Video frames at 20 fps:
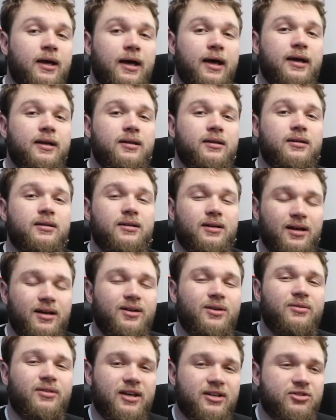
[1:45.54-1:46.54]
And I
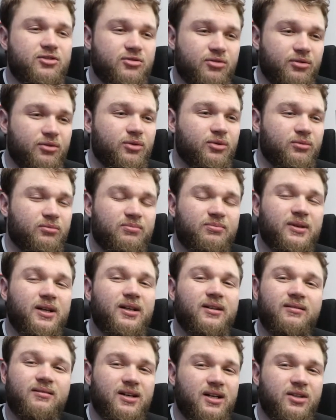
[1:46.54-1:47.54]
know that's true,
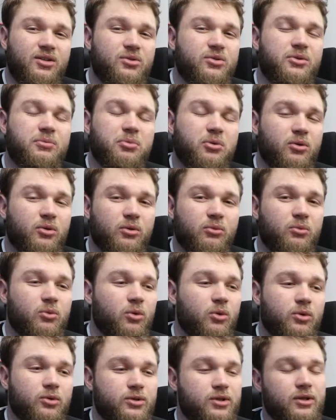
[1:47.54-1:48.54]
but I don't support the
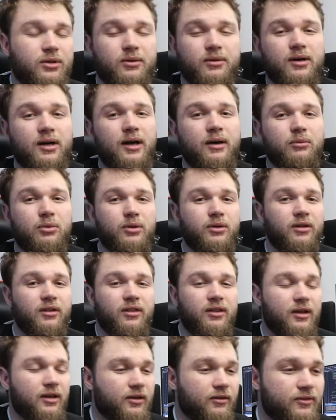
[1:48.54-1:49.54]
war, so I wouldn't
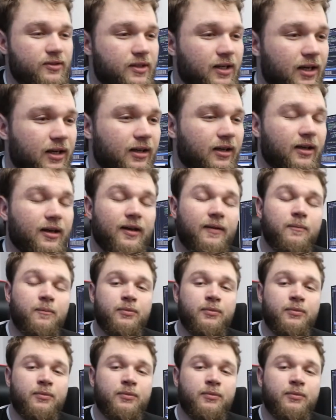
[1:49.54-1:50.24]
think of selling it.